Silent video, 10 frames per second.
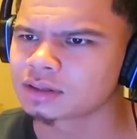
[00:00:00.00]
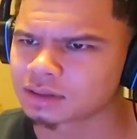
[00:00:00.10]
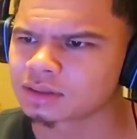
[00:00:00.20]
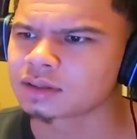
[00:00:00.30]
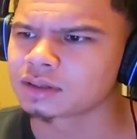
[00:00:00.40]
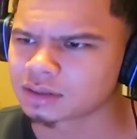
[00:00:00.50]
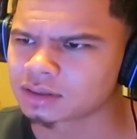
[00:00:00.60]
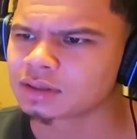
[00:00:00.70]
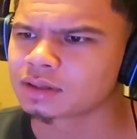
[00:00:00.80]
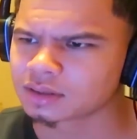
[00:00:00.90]
Look, got a
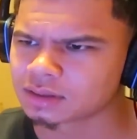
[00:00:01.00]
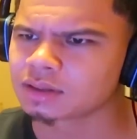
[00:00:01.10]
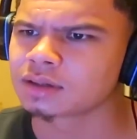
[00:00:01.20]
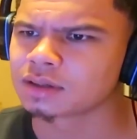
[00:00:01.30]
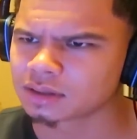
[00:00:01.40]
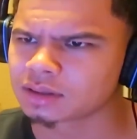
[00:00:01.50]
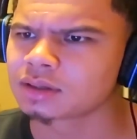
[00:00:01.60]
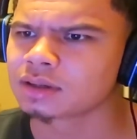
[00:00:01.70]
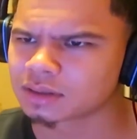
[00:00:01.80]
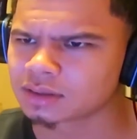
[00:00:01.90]
bad bitch,
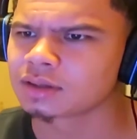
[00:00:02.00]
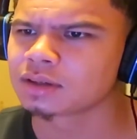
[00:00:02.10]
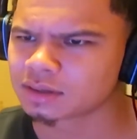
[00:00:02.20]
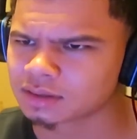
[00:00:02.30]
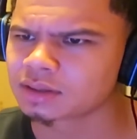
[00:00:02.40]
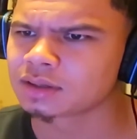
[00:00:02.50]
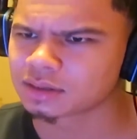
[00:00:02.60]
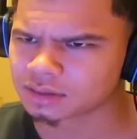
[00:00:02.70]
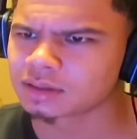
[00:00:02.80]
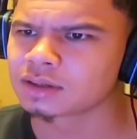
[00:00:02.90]
look at the ceiling.
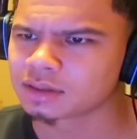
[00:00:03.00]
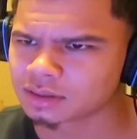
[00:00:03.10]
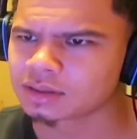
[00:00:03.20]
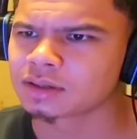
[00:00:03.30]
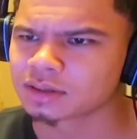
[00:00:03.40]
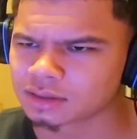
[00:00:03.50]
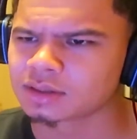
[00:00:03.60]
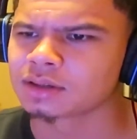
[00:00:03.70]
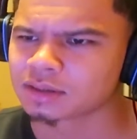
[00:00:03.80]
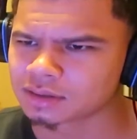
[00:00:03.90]
Look, she go by
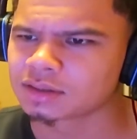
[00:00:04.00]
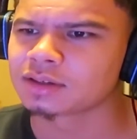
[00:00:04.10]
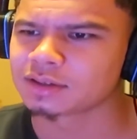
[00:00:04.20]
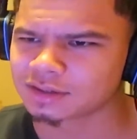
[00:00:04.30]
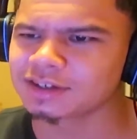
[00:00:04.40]
Sabrina. Yeah.